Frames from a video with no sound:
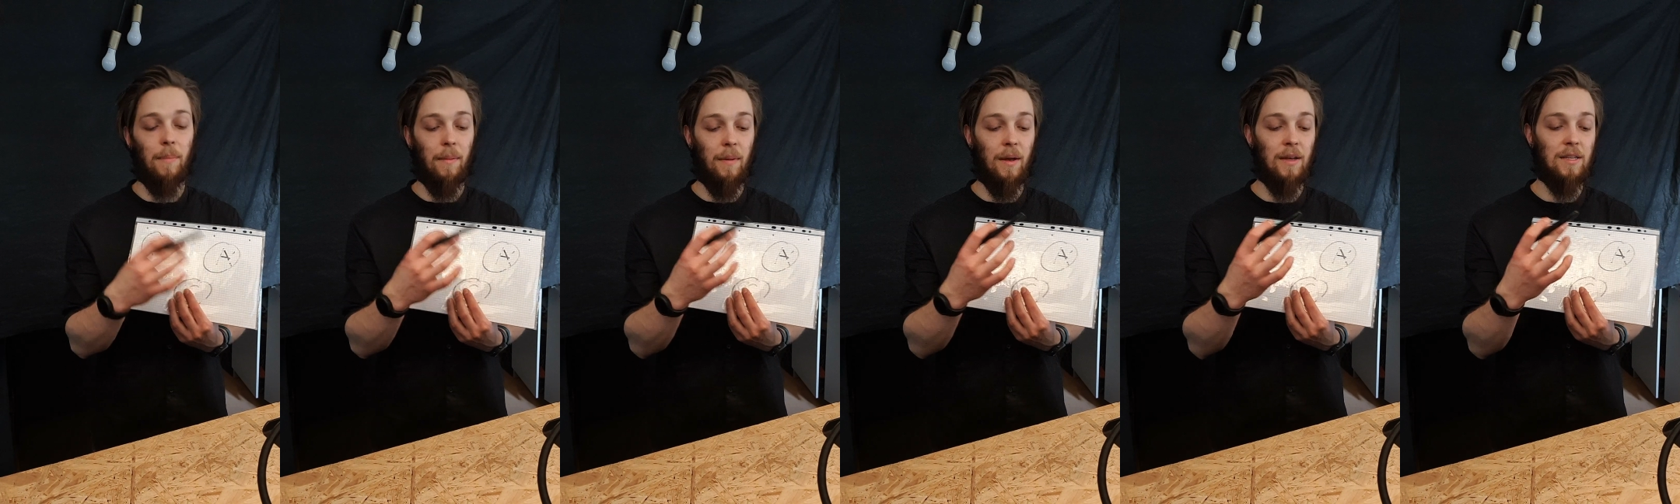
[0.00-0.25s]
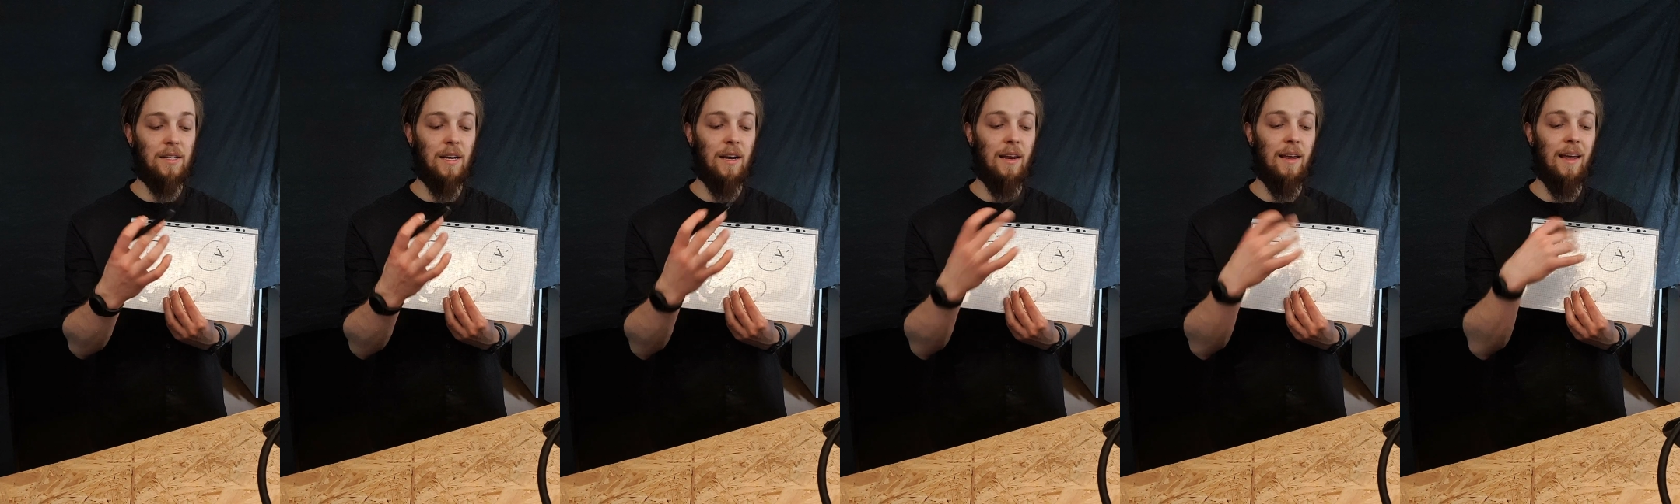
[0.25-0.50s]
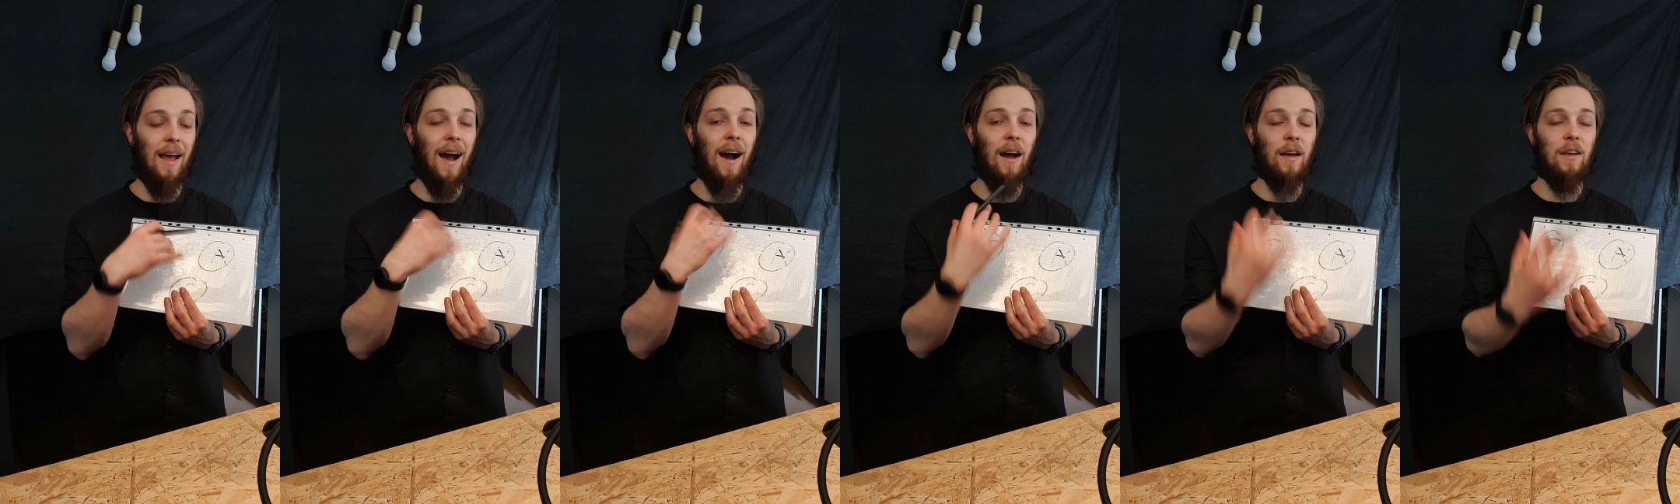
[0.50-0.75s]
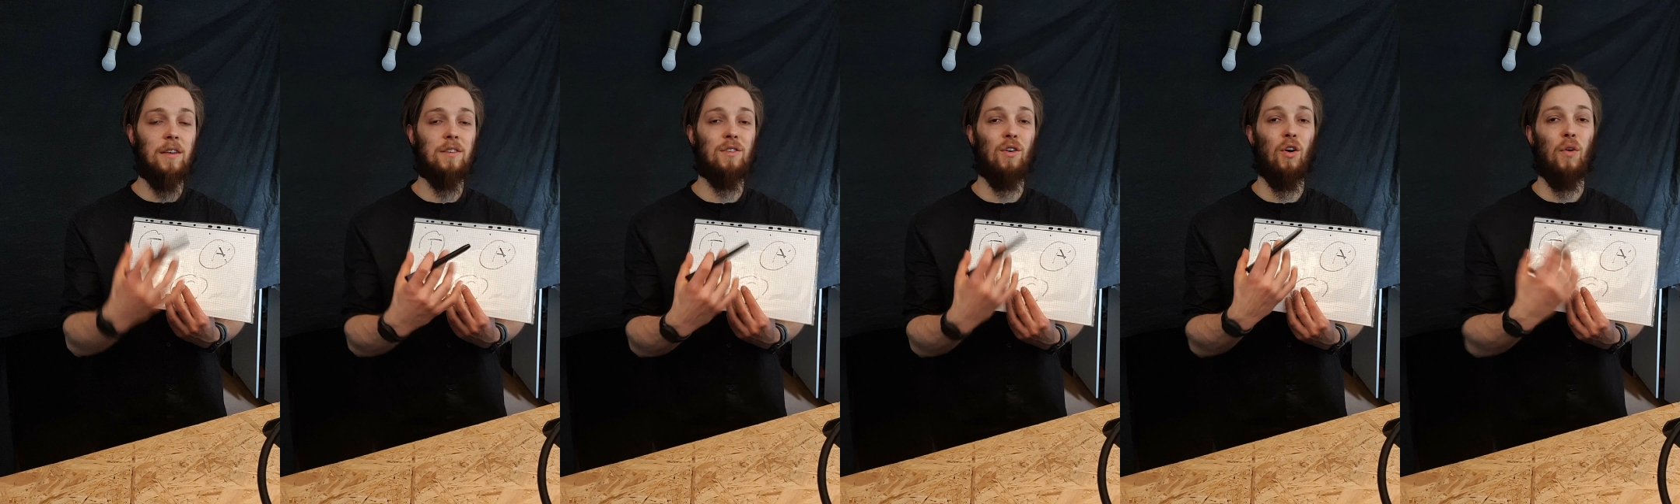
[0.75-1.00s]
basically
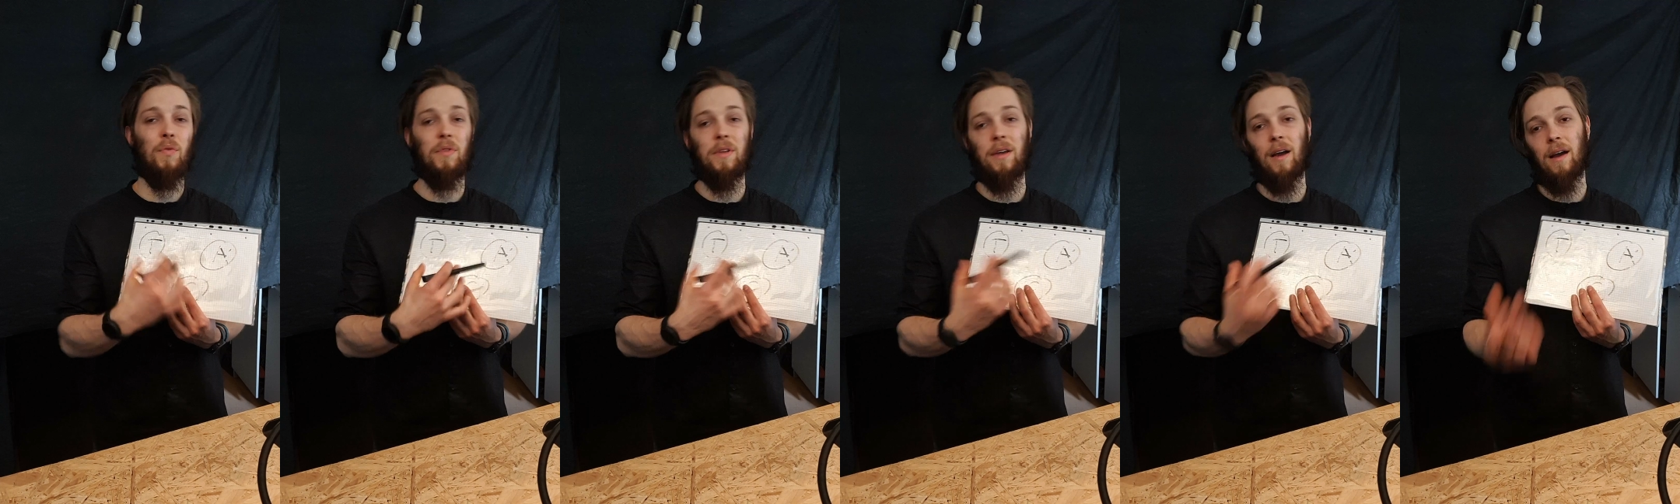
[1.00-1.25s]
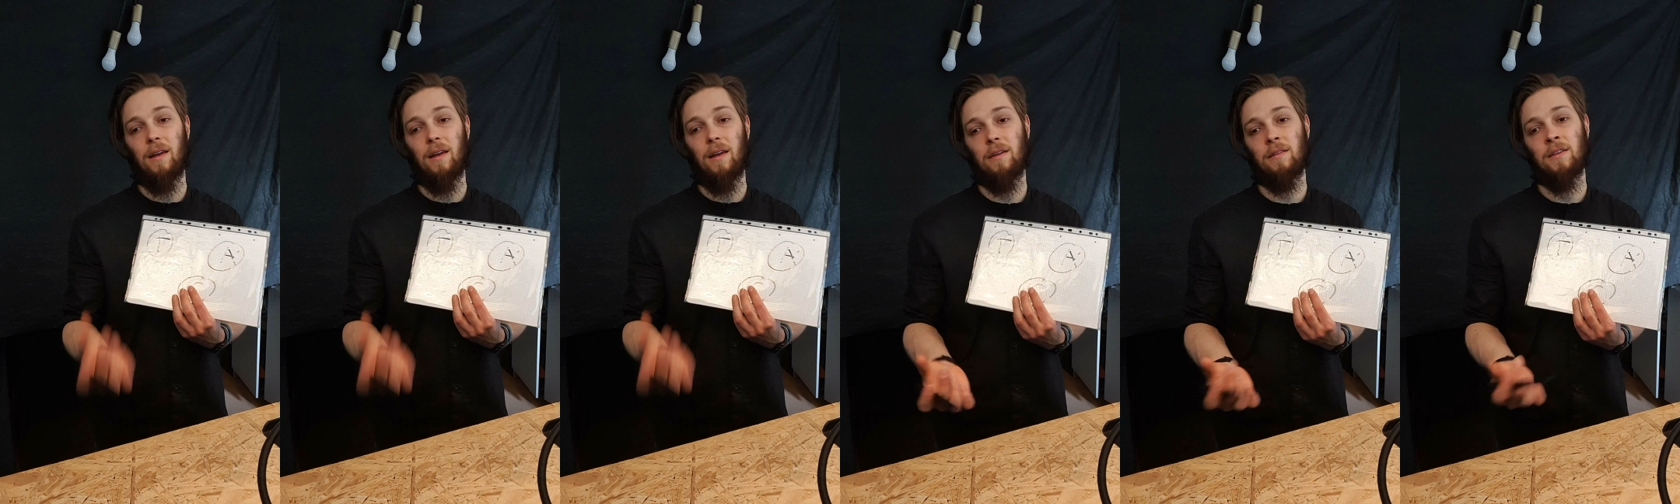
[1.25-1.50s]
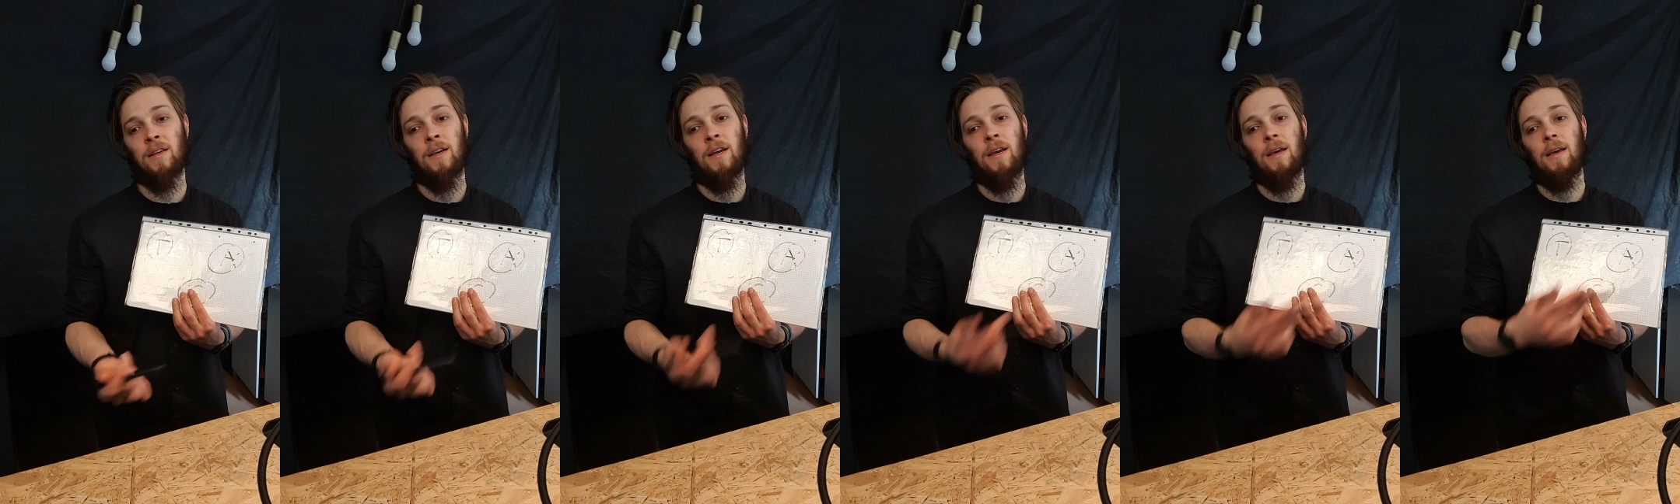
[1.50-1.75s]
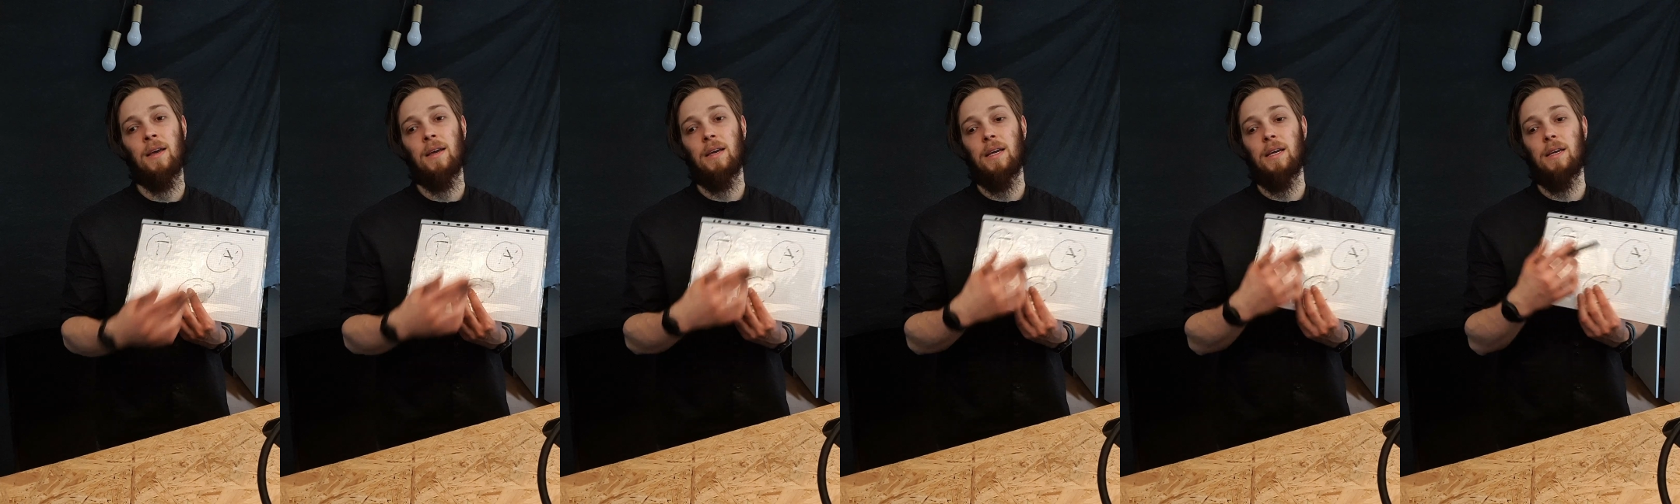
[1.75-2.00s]
eyes on the island
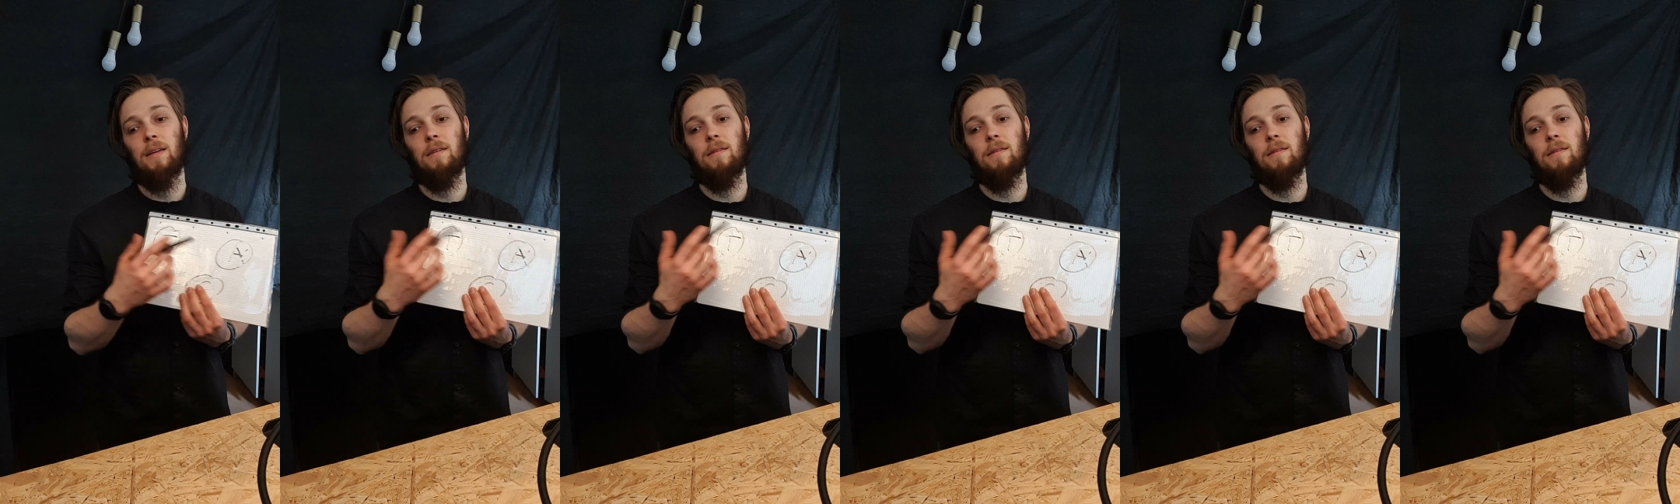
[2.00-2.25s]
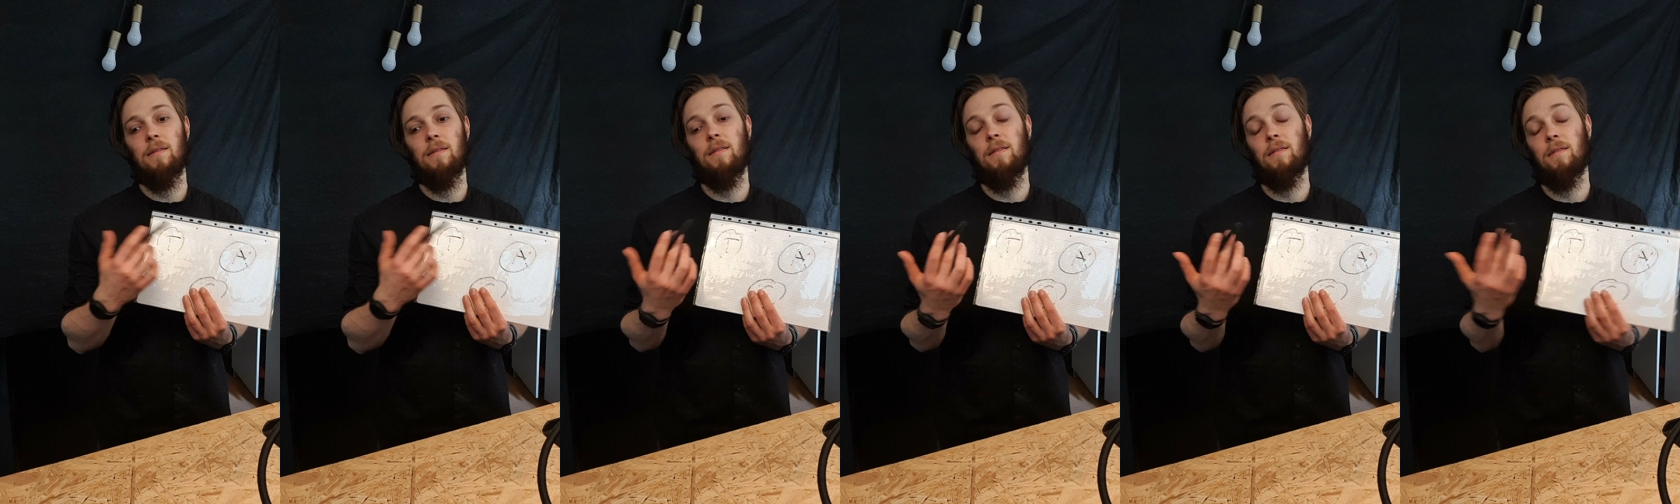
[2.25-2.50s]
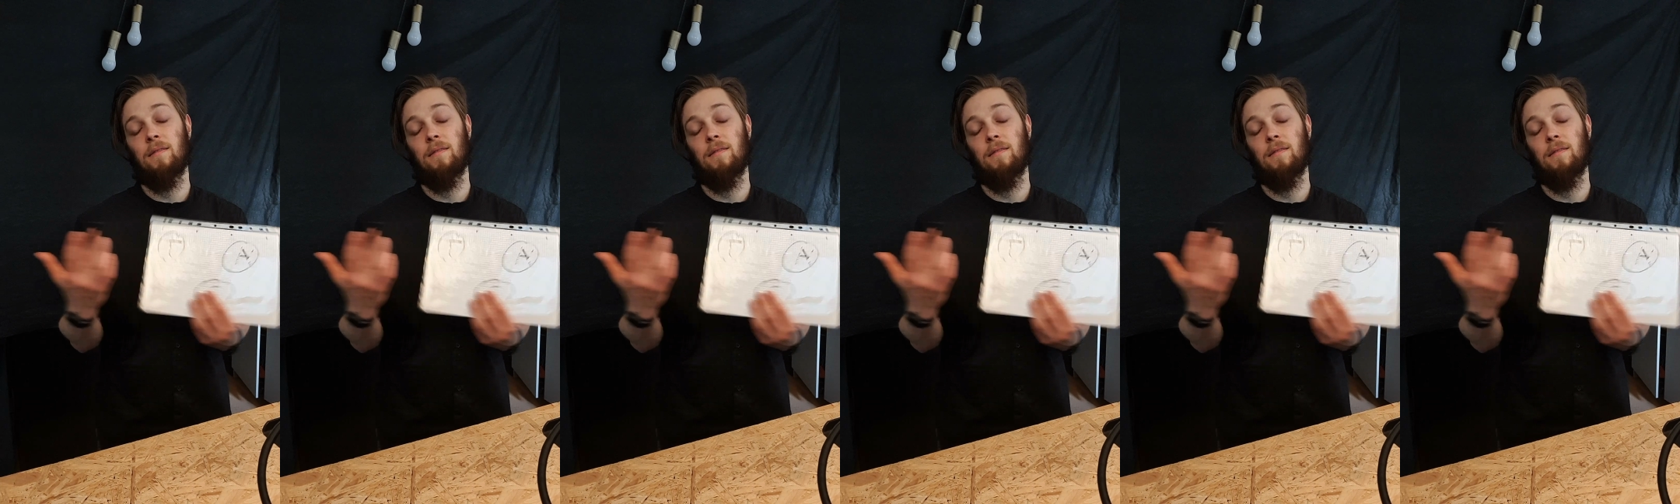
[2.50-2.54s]
in